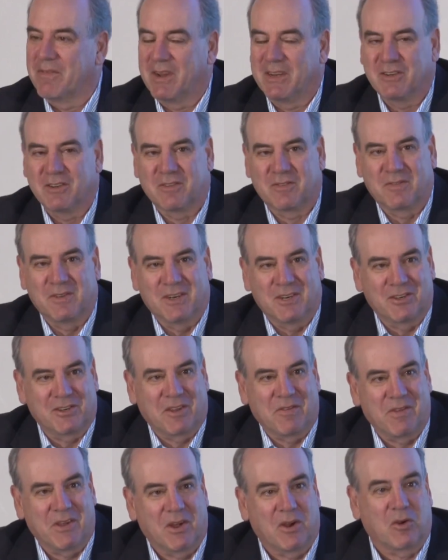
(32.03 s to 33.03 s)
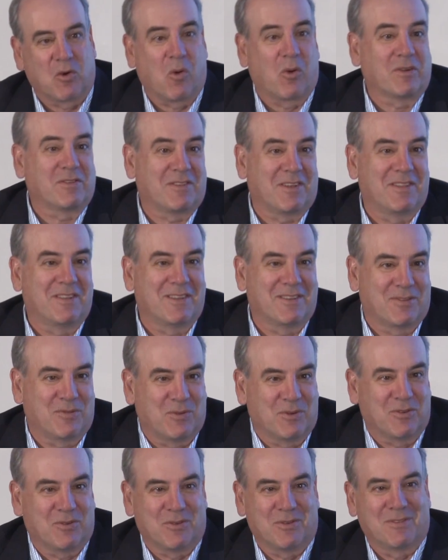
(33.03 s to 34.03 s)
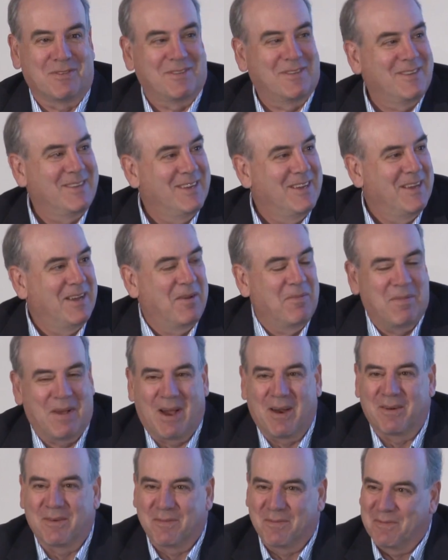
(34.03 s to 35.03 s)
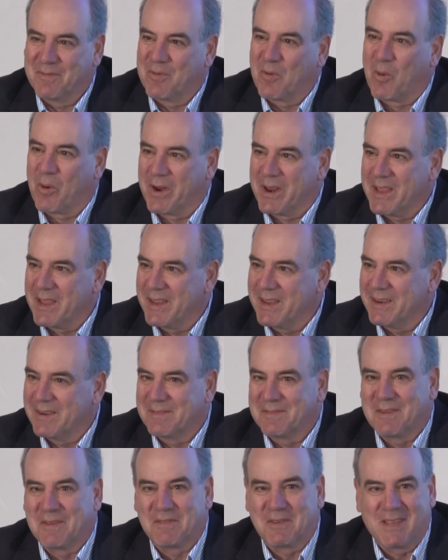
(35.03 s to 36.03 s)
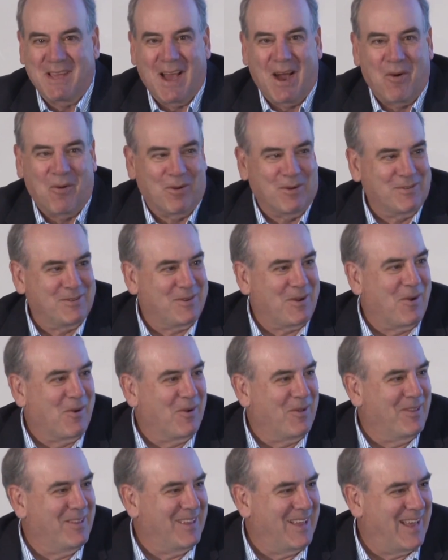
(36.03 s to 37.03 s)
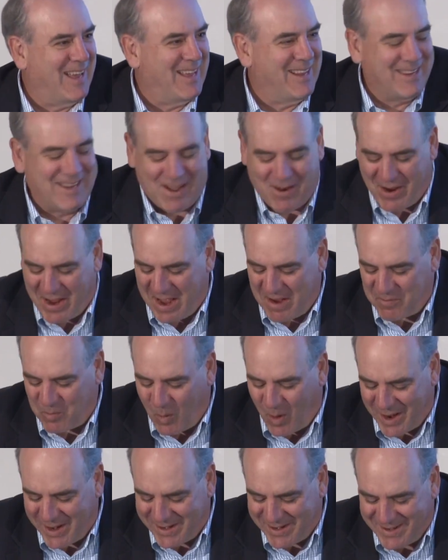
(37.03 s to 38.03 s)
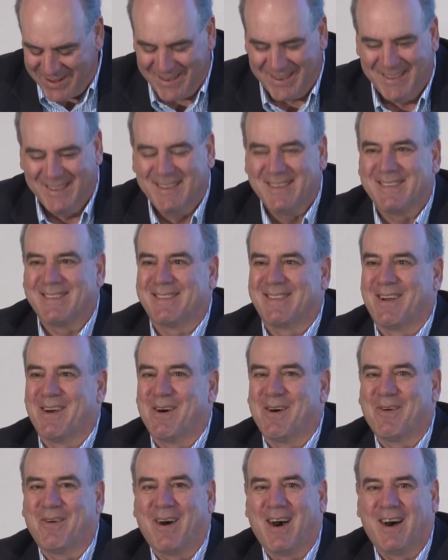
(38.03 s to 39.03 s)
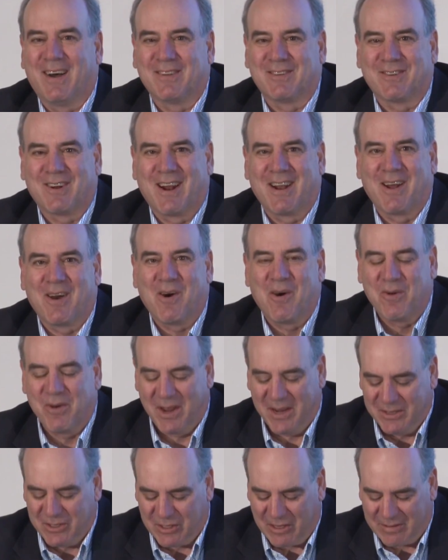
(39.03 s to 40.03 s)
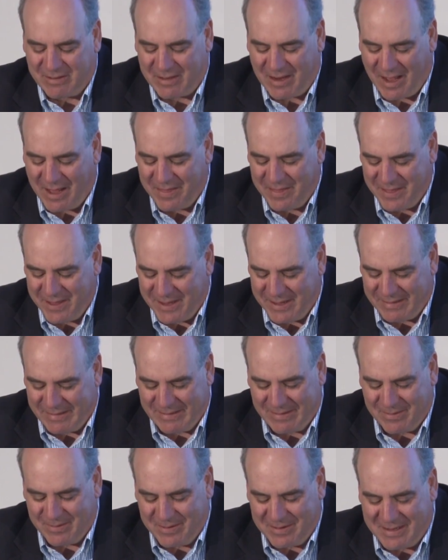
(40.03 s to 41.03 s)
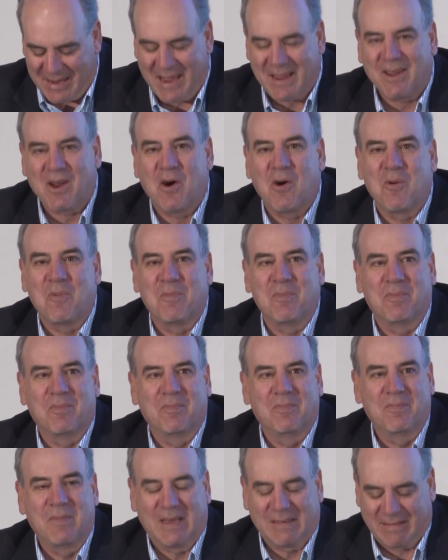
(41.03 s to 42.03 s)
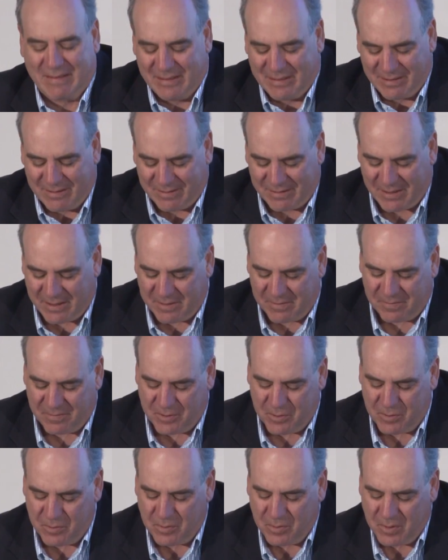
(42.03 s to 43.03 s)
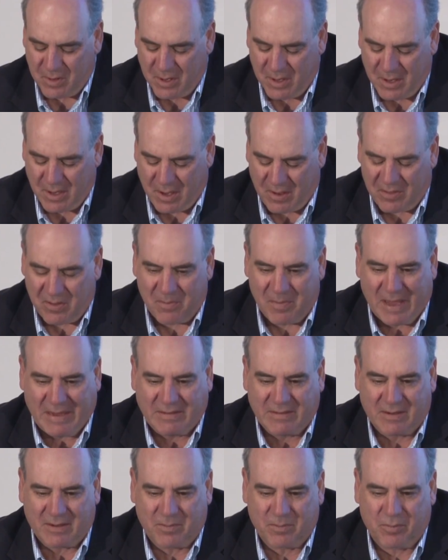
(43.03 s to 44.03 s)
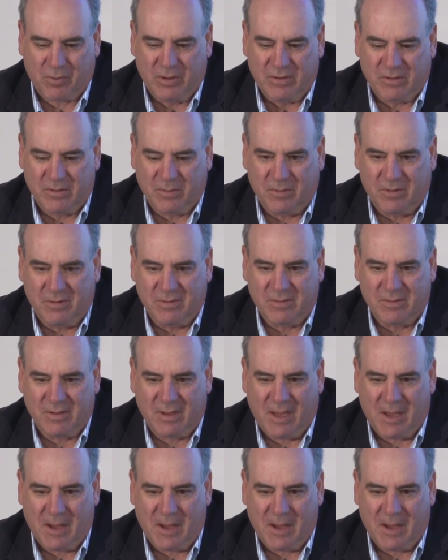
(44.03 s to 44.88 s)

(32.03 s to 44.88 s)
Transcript: I just finished giving a course on this, which was about 40 to 50 hours total, and now I have one. So I'll try to hone in just on the take-home messages and a few of the basic principles.